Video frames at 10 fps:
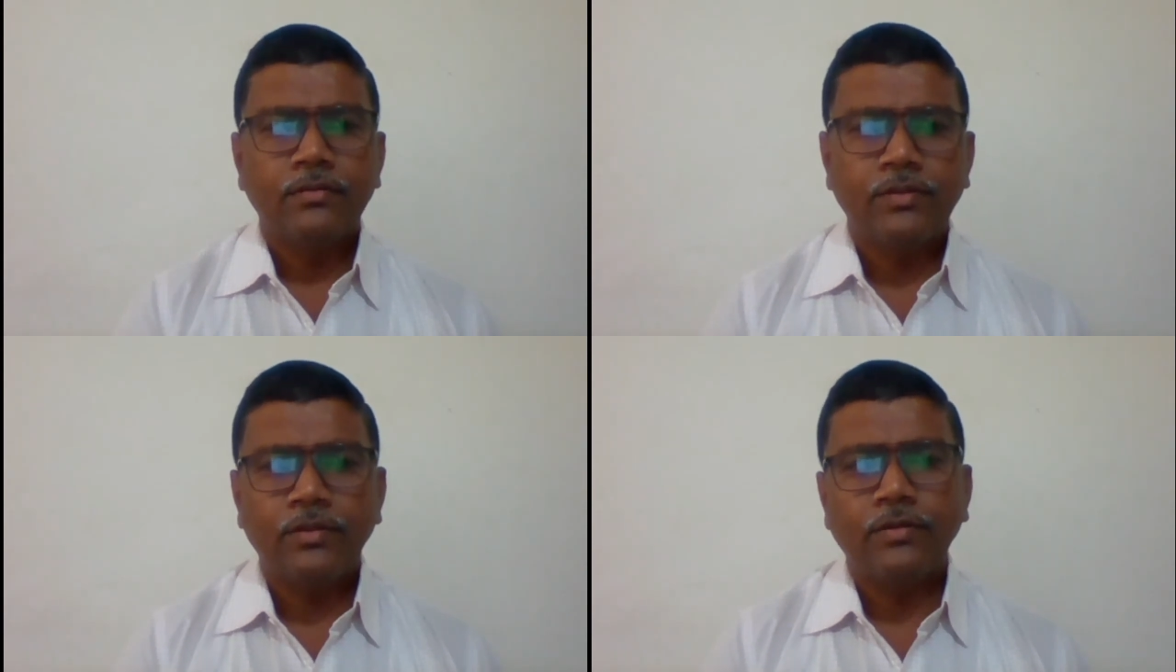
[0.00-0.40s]

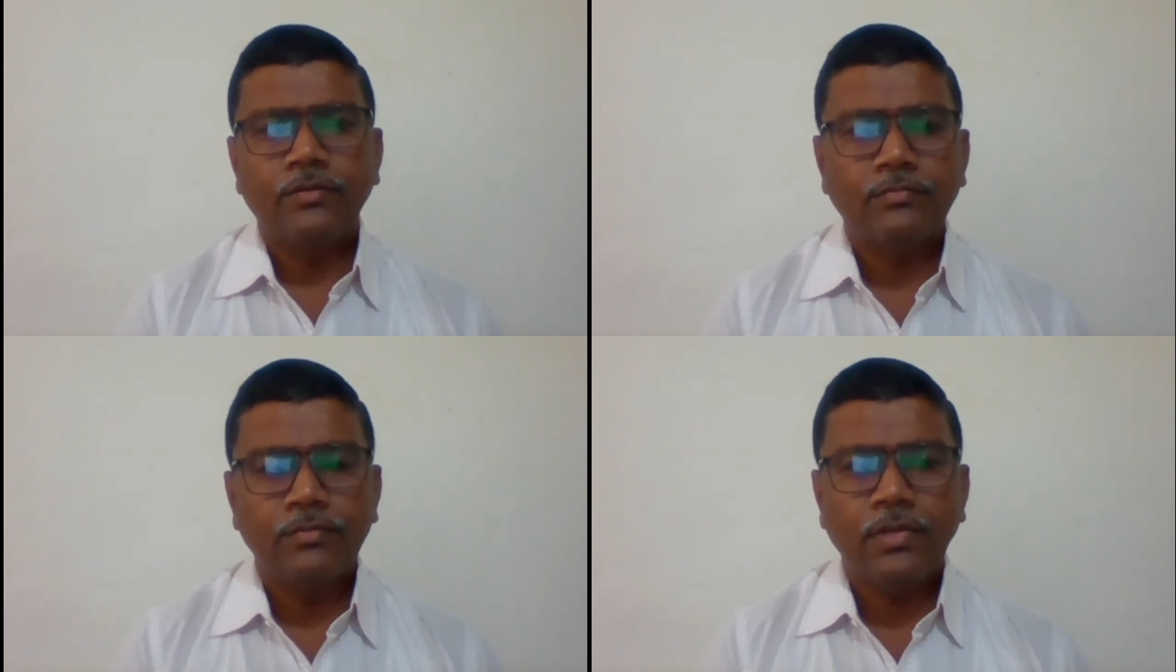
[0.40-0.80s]

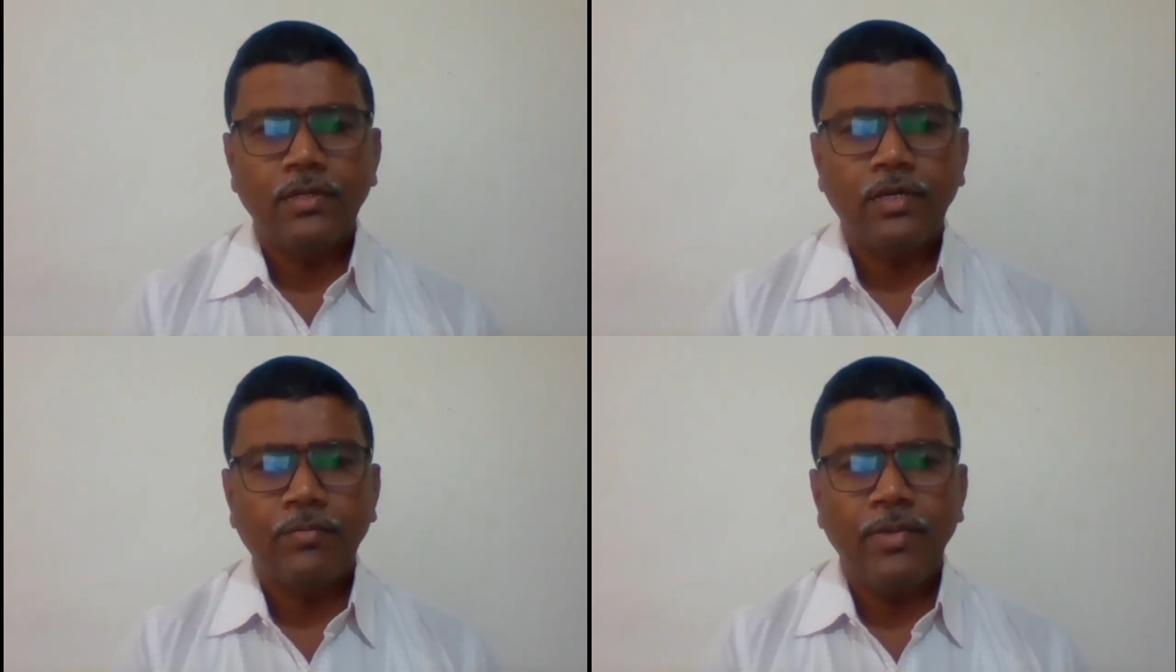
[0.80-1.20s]
So,
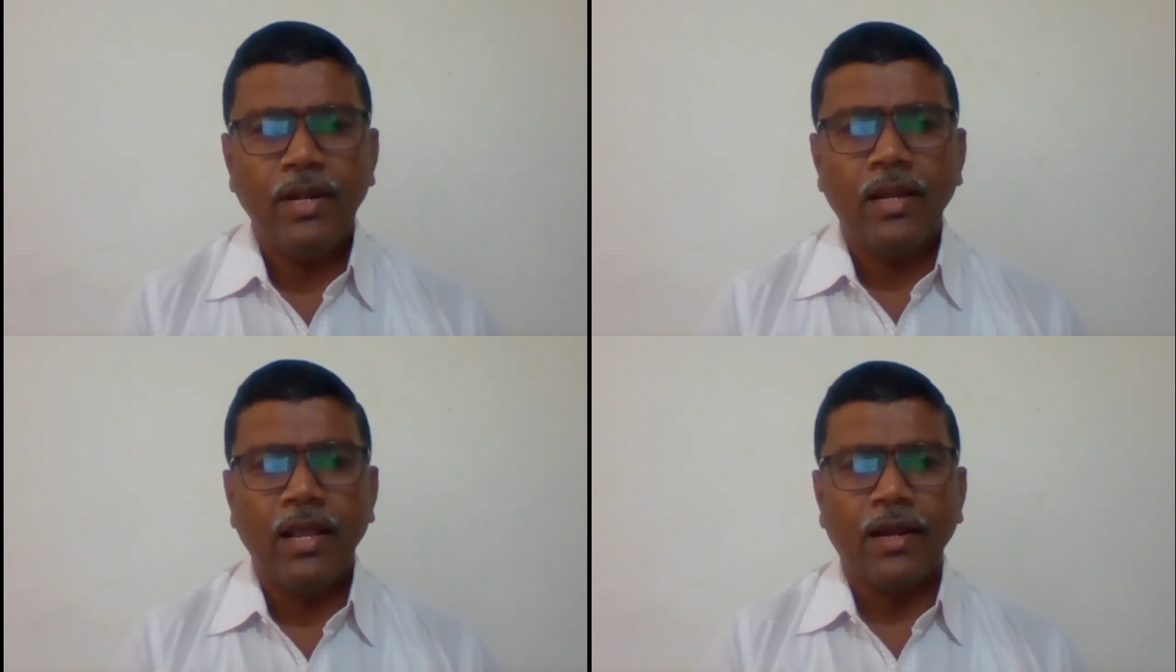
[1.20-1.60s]
in the
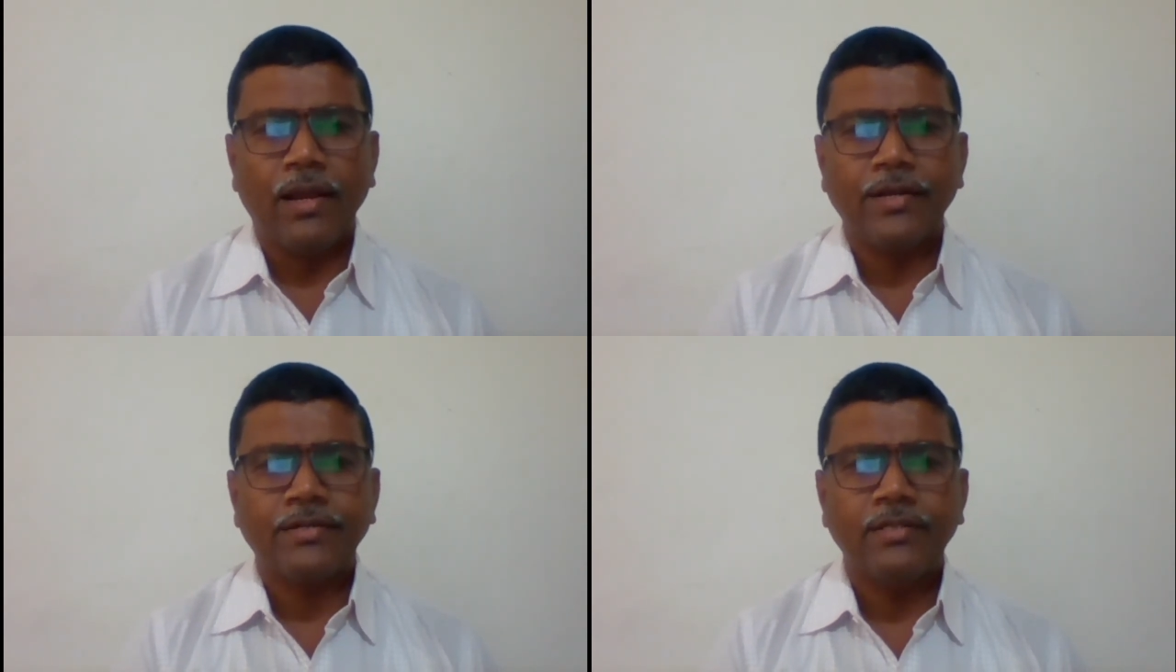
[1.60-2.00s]
Middle
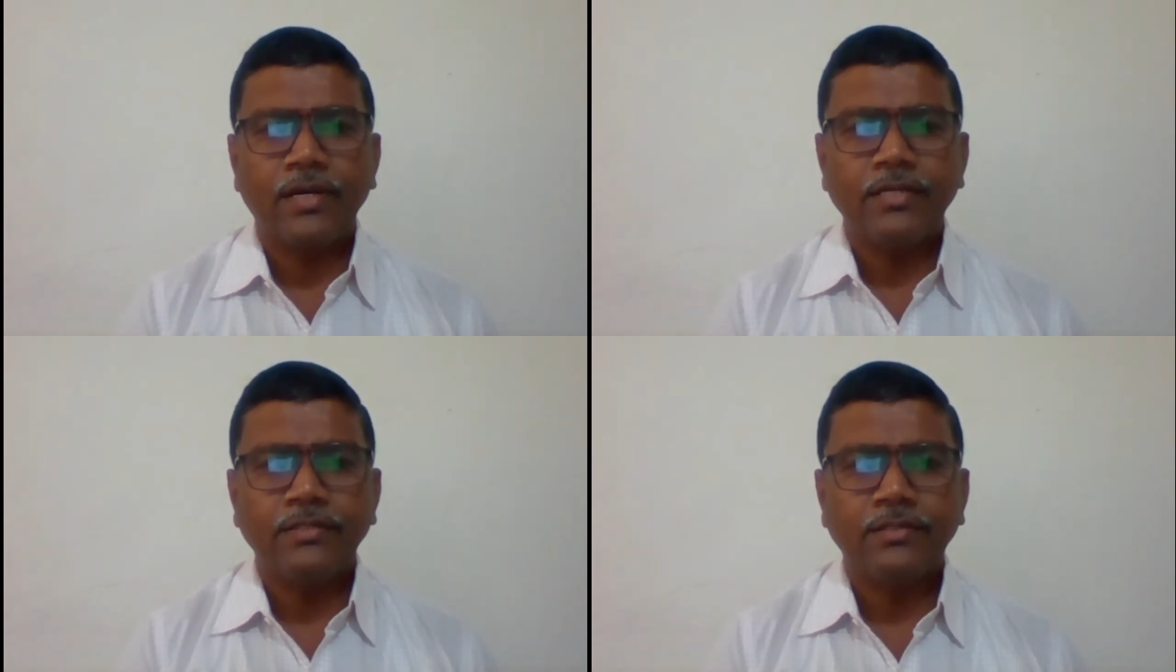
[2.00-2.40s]
English,
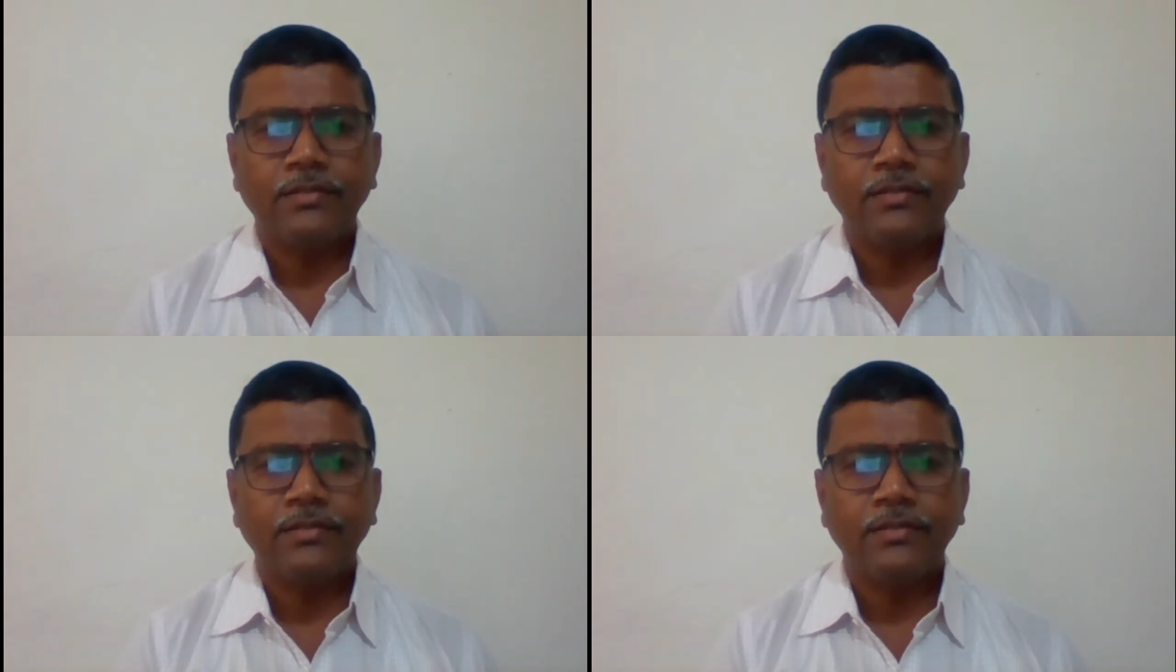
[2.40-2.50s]
that is